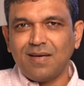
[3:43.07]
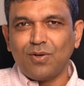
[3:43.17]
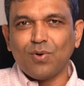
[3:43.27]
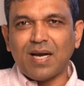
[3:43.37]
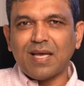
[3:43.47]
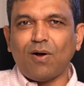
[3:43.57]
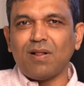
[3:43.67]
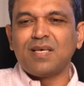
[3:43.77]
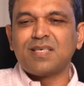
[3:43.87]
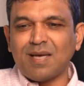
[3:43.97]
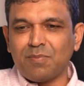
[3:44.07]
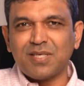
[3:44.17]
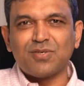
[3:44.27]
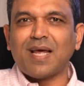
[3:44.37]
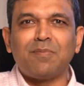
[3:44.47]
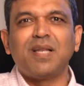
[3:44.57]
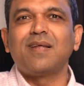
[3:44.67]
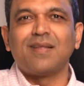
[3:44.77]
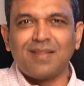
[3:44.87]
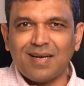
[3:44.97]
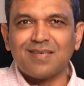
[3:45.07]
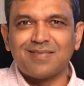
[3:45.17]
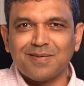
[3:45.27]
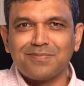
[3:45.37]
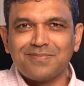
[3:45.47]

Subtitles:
You can't take all these companies to 10 billion and then list them.